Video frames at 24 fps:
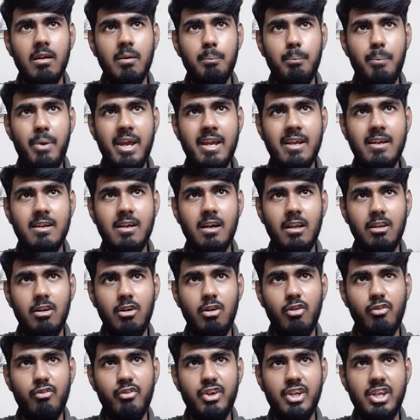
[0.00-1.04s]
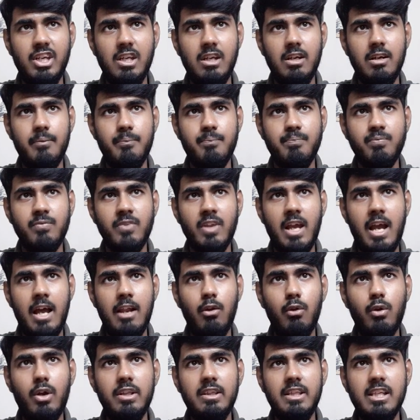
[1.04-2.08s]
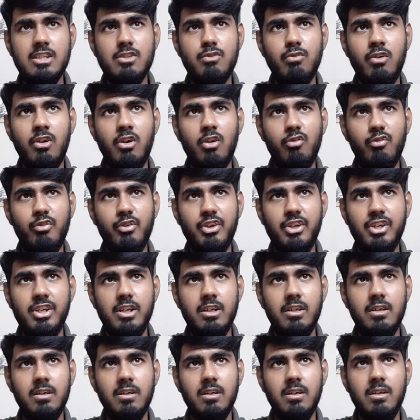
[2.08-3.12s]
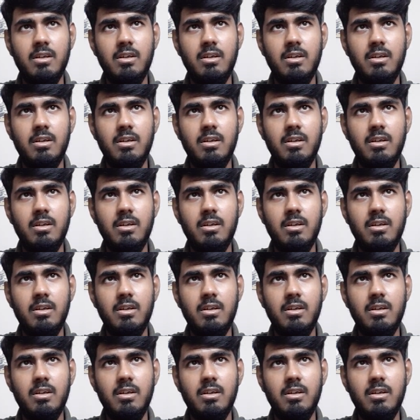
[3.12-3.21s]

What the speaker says: pink color over here. And look at this one over here.